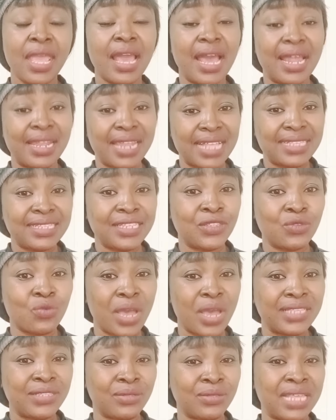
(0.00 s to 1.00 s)
And that is
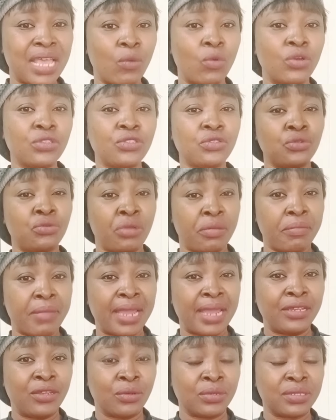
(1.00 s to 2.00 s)
why today I want to
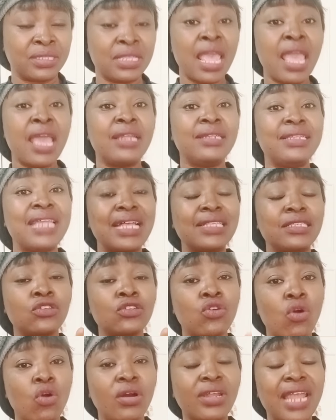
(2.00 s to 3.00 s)
remind us that
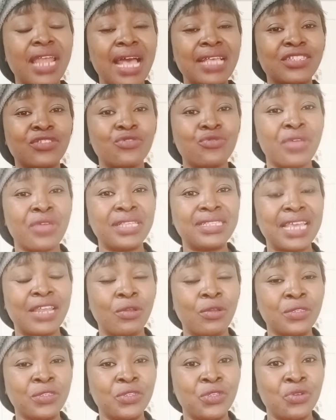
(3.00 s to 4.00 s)
God has created
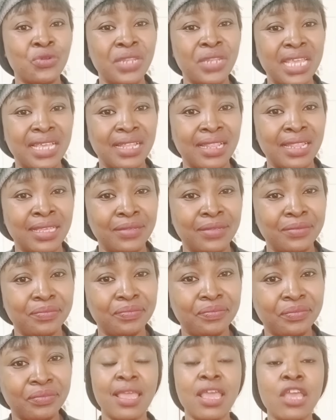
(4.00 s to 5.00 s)
us uniquely.
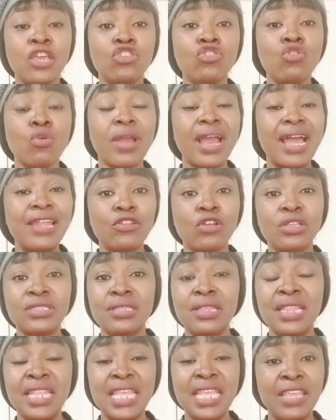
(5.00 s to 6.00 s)
You
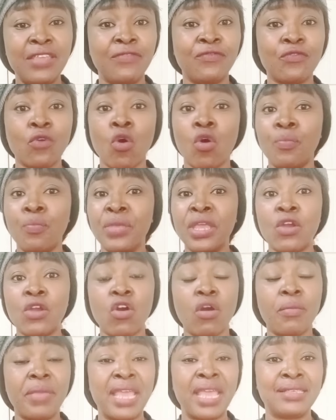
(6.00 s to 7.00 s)
cannot live or
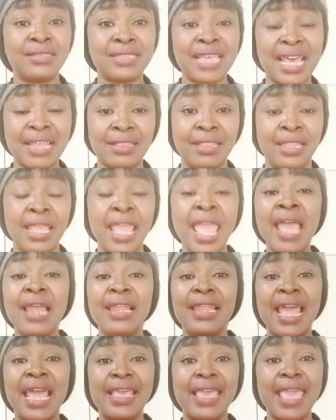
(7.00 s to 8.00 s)
become exactly
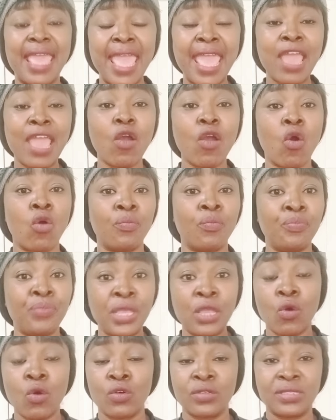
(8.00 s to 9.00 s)
like A or
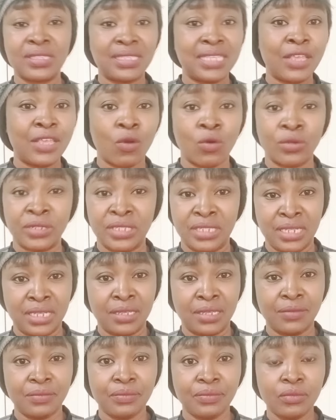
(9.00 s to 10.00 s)
B or C or D.